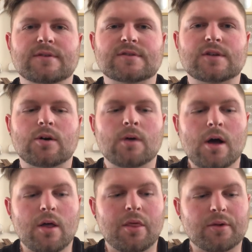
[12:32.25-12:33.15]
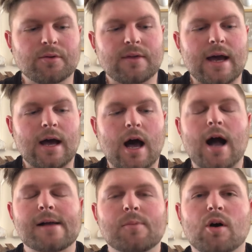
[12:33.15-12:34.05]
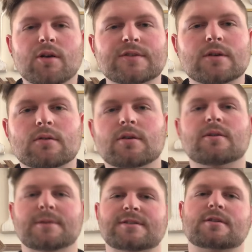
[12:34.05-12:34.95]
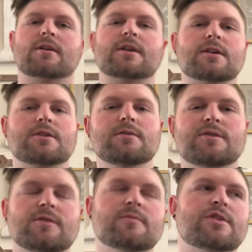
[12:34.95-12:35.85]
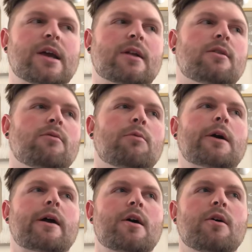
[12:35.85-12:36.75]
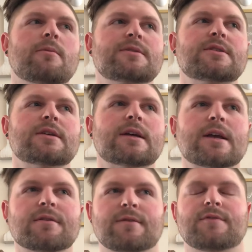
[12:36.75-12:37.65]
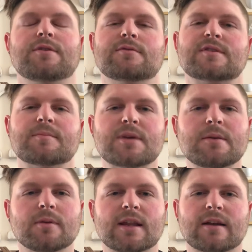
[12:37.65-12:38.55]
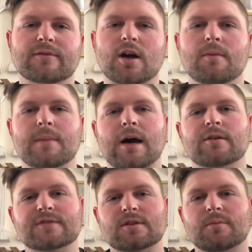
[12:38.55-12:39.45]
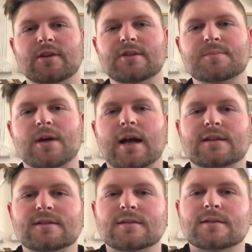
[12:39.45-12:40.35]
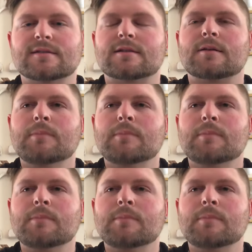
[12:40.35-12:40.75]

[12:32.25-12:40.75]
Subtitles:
And so through that, I'm also going to be starting a YouTube channel where I hope to interview some people that have come out of some of these practices,